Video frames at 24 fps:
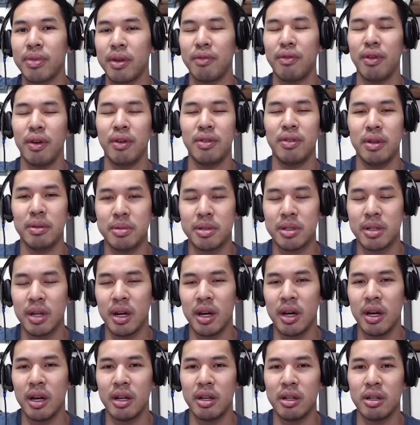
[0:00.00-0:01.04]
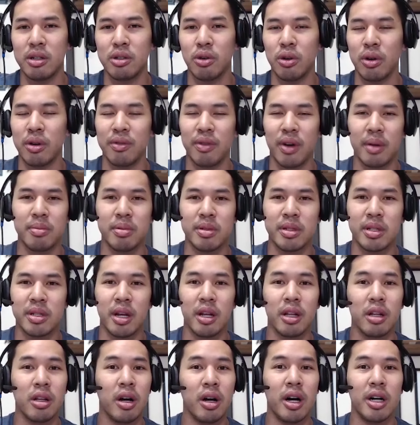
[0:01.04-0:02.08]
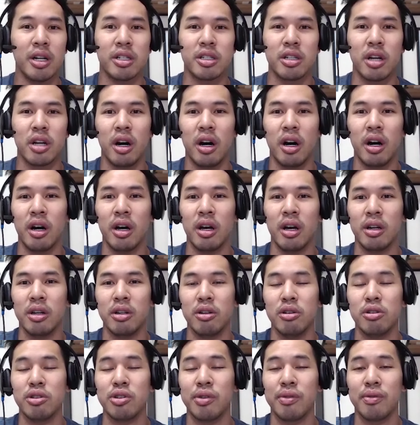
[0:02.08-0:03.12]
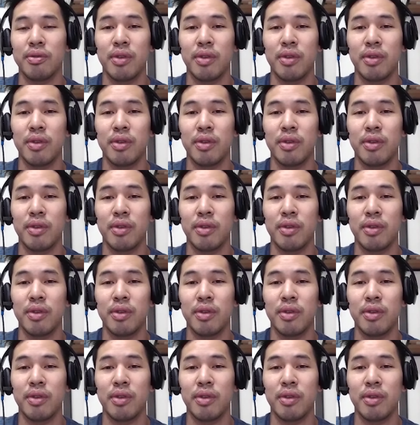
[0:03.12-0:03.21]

50% 25% launch on using